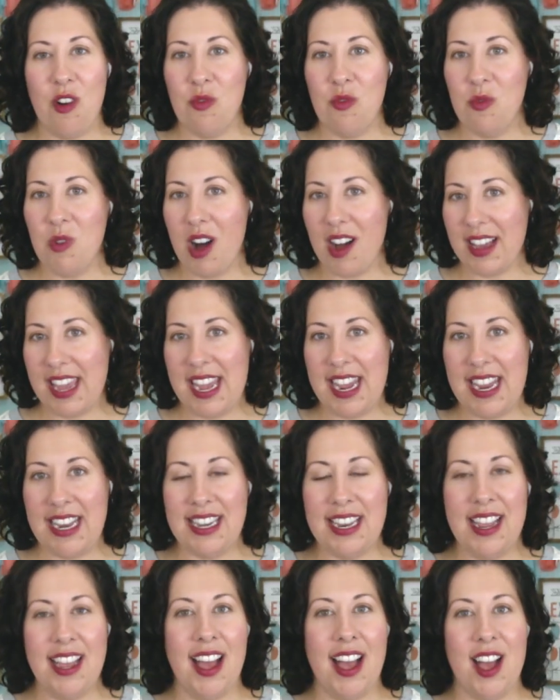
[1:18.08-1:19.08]
Out
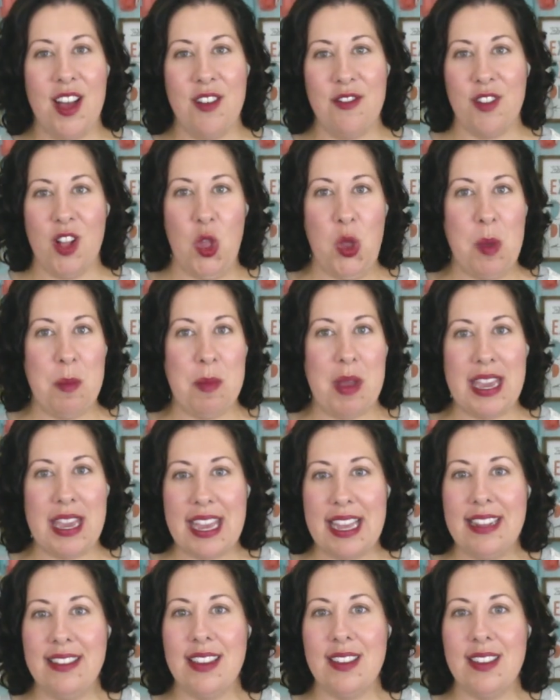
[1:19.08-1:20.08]
walking, following
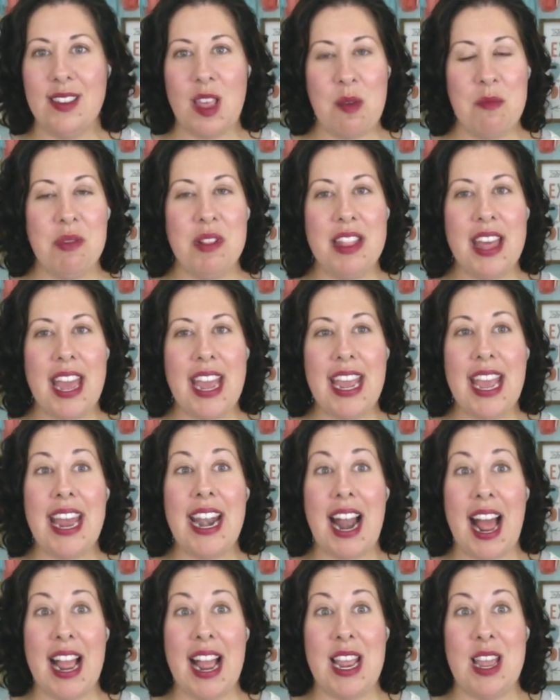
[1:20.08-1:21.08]
my kids as they
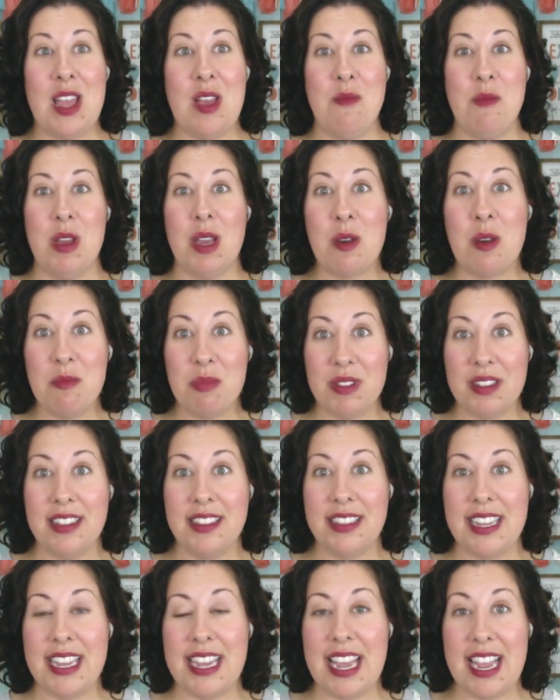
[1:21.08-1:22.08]
play, and I am
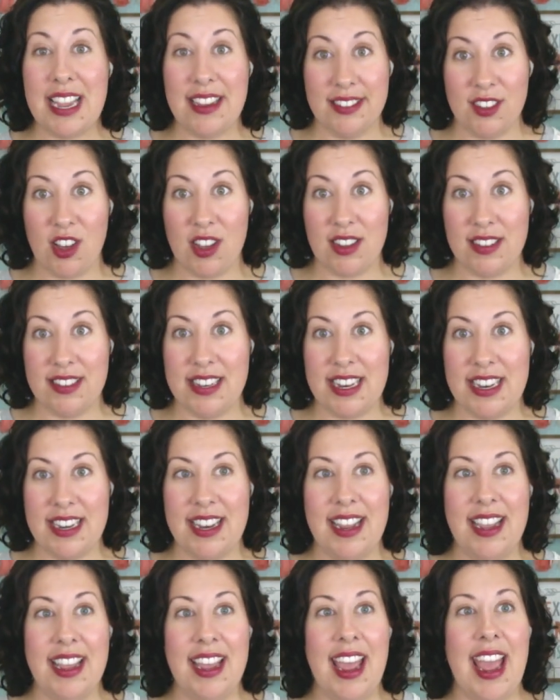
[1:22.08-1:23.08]
completely
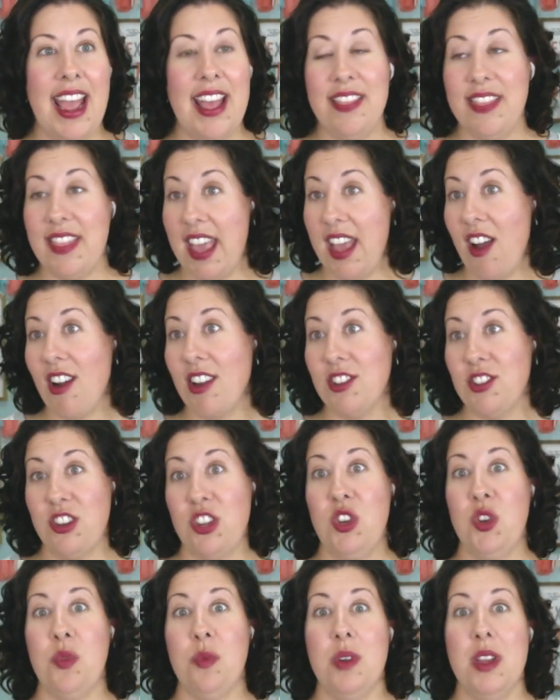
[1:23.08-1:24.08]
exhausted, and they
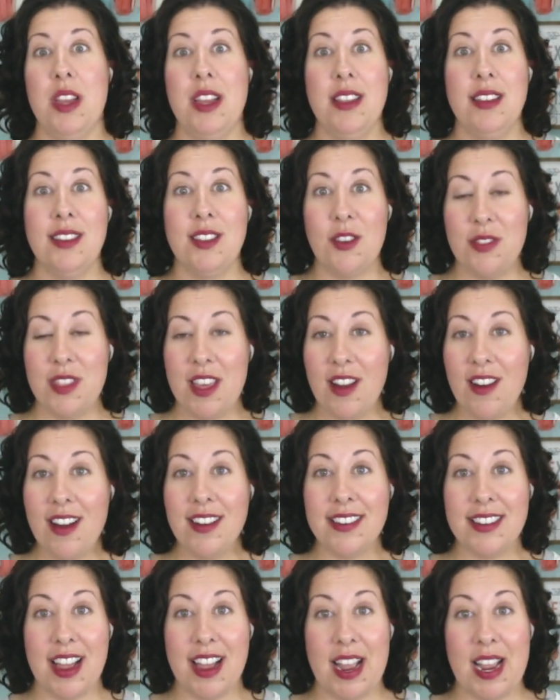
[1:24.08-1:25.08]
are too. So
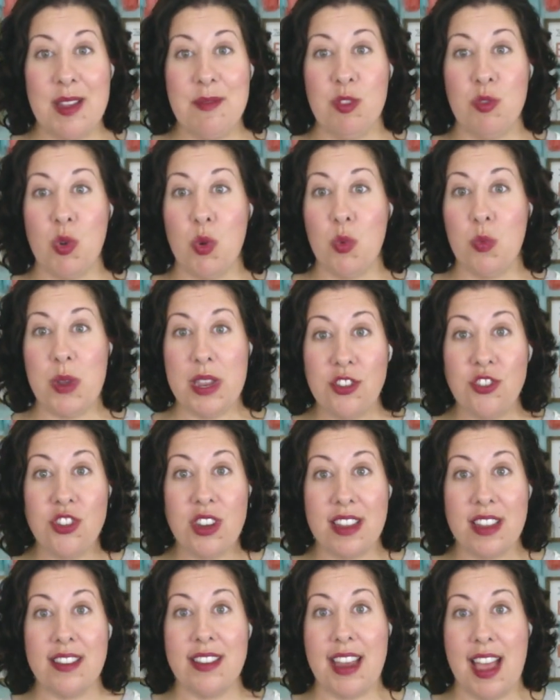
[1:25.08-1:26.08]
there are times where
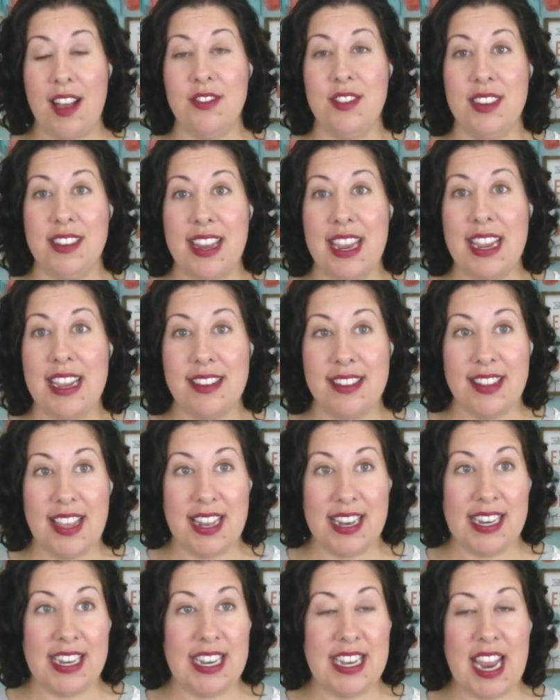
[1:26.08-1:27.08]
we just have to take
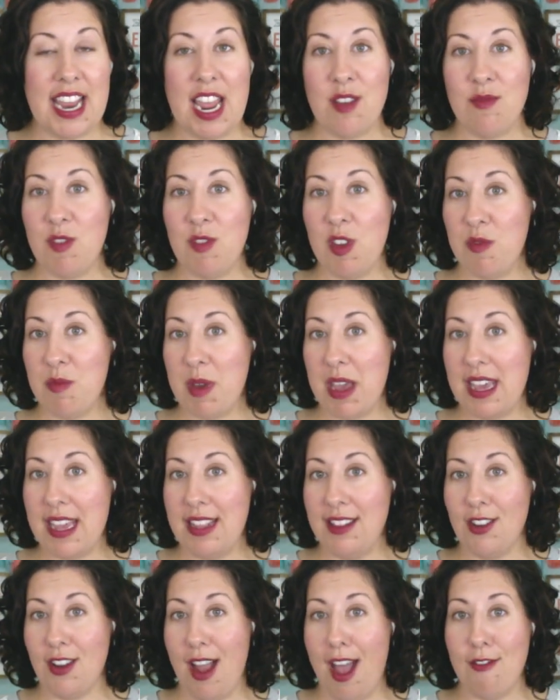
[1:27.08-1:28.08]
a sanity day. If my
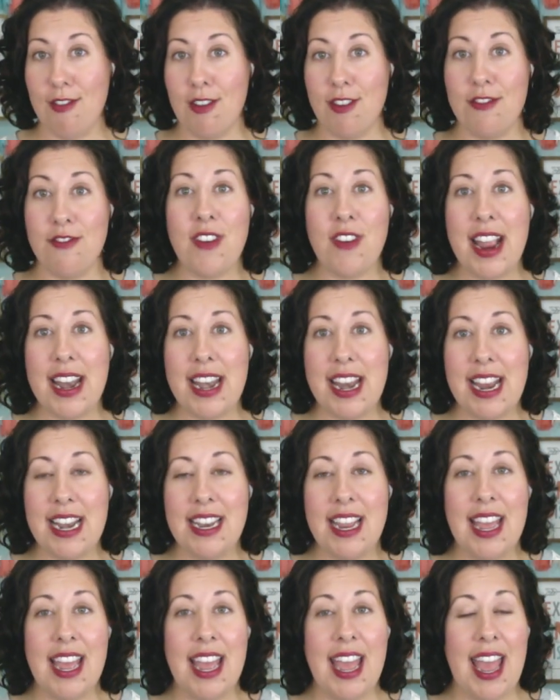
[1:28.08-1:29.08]
kids are ever
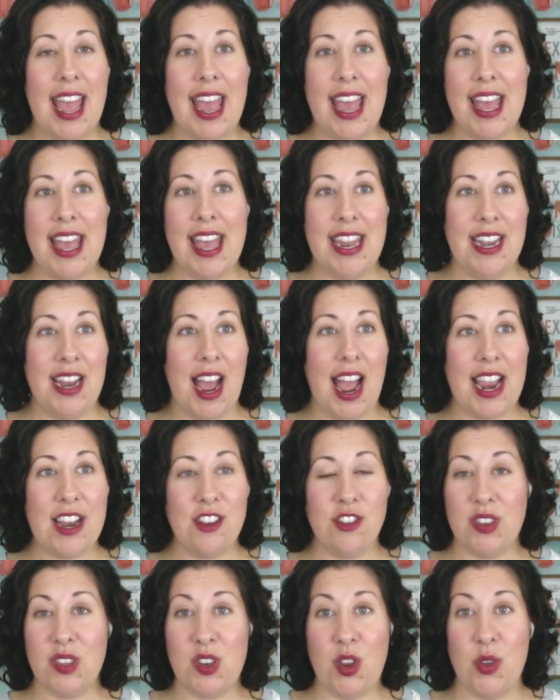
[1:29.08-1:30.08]
fighting, and
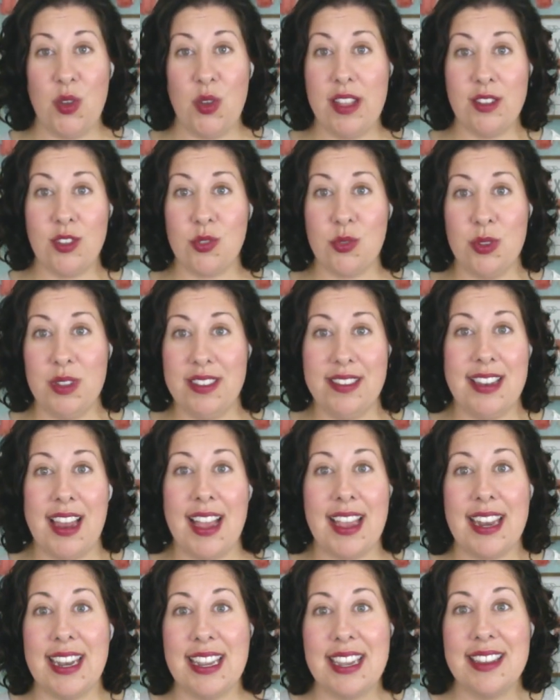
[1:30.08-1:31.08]
I just know that school is
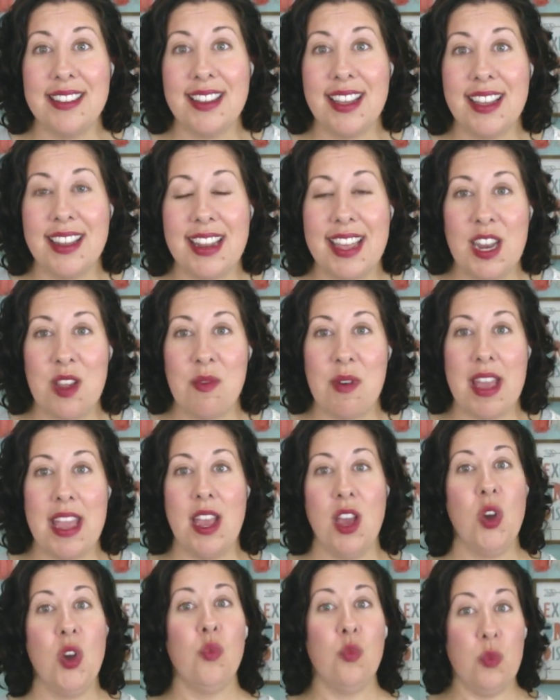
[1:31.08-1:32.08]
not going to get done
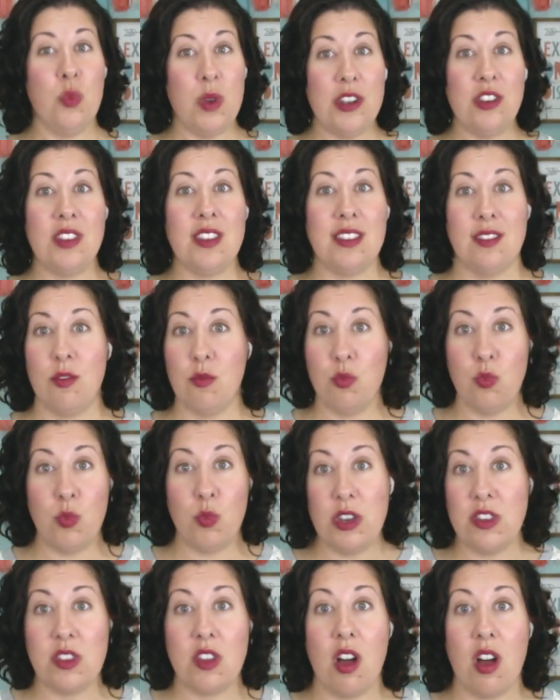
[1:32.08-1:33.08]
anyway, we
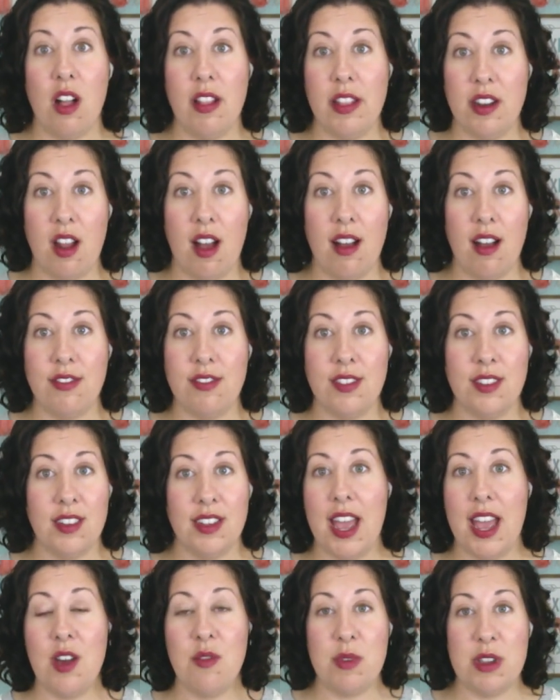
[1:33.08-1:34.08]
just call it off,
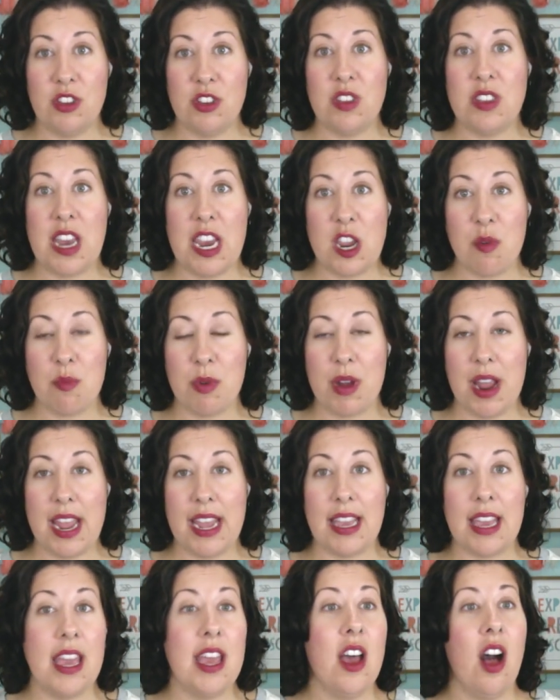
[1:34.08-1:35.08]
and we just take a
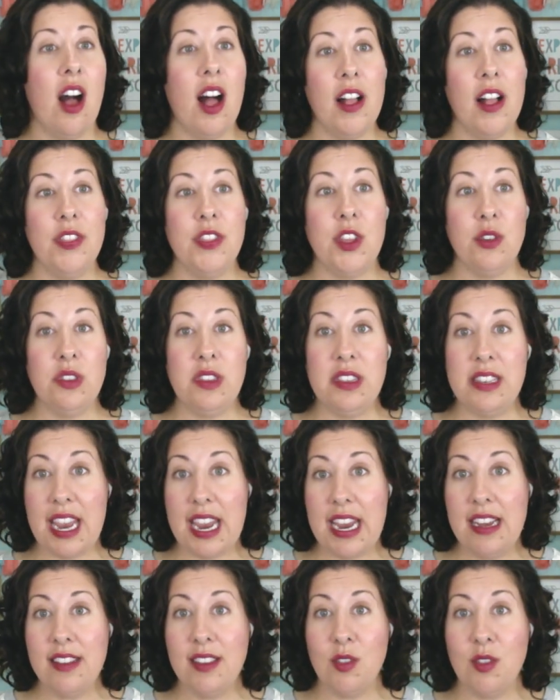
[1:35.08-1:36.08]
break. On those
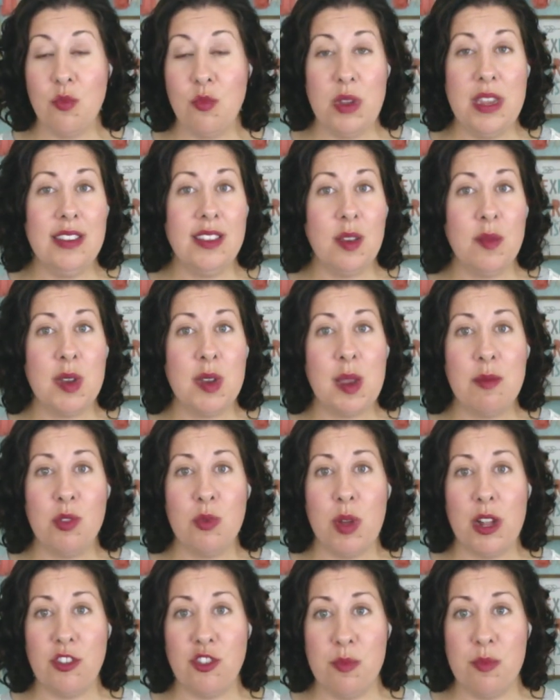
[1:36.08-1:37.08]
days, we
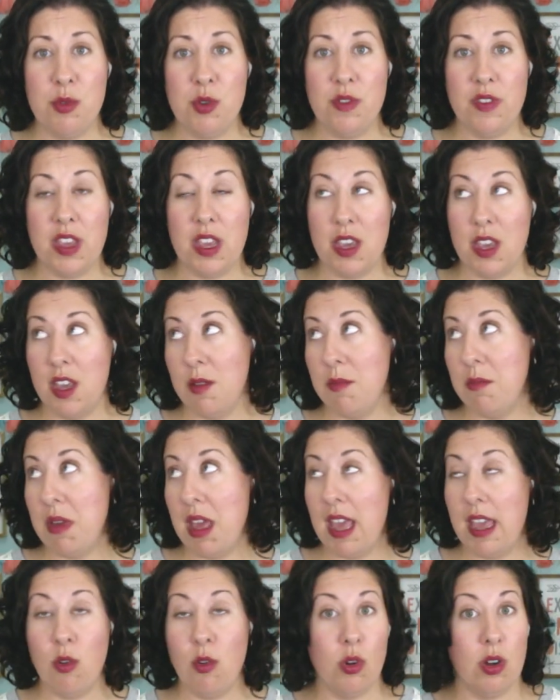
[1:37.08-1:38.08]
sometimes watch a movie.
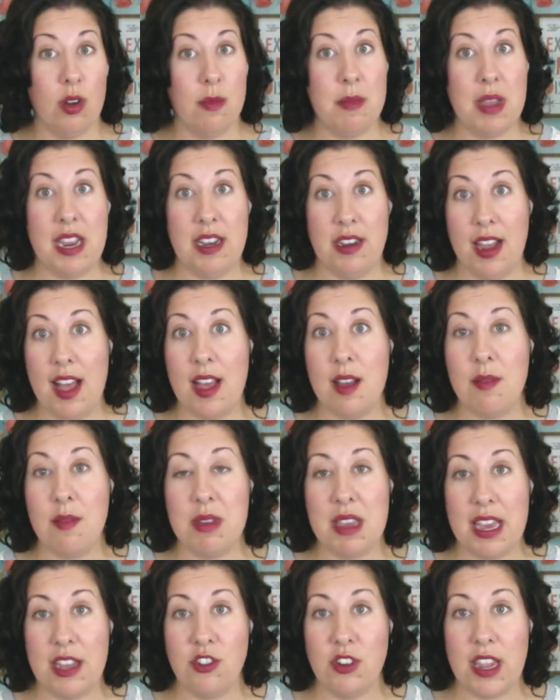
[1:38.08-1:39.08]
It may or may
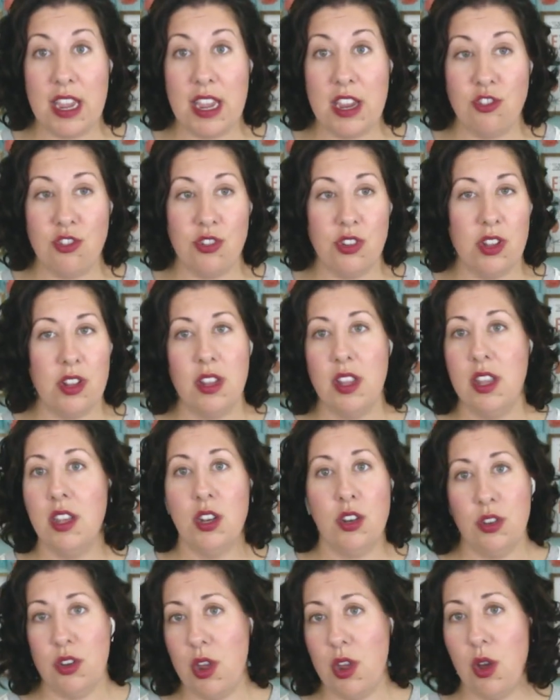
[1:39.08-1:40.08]
not be educational.
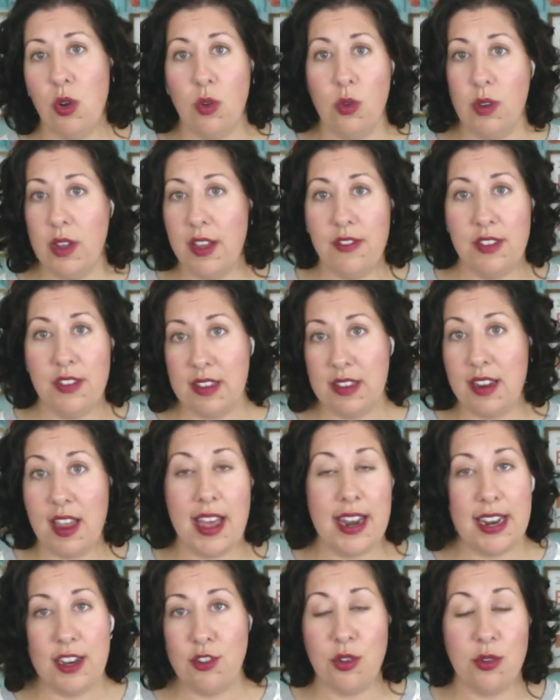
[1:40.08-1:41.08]
No, if
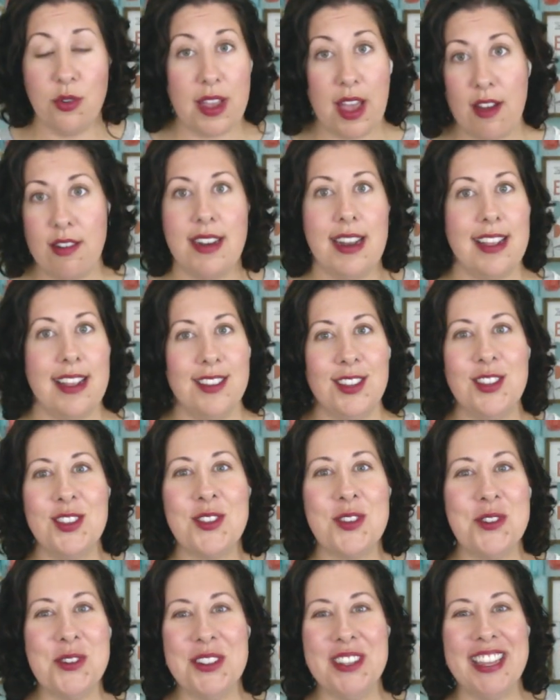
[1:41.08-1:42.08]
it's not, I don't count it as
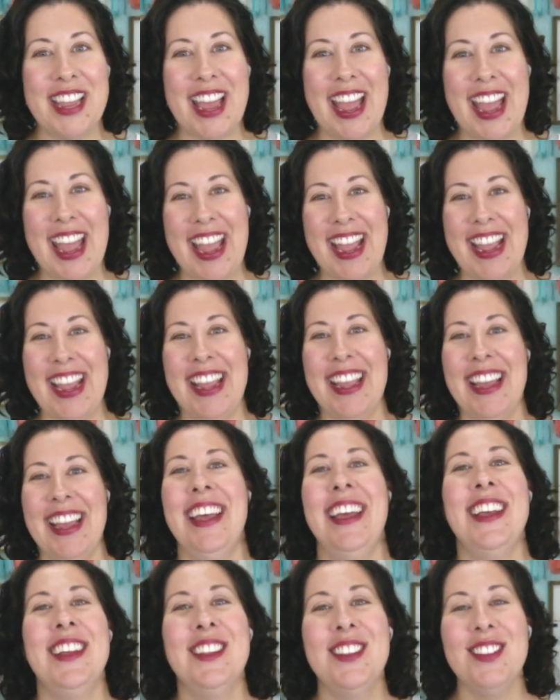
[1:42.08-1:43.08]
a school
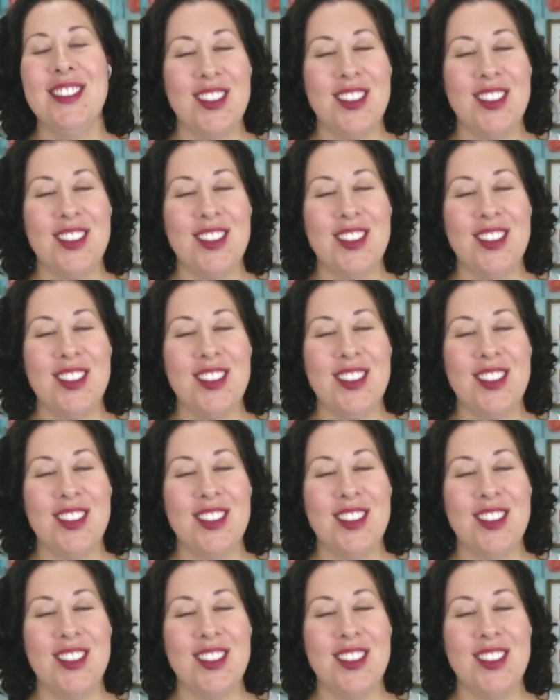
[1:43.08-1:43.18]
day.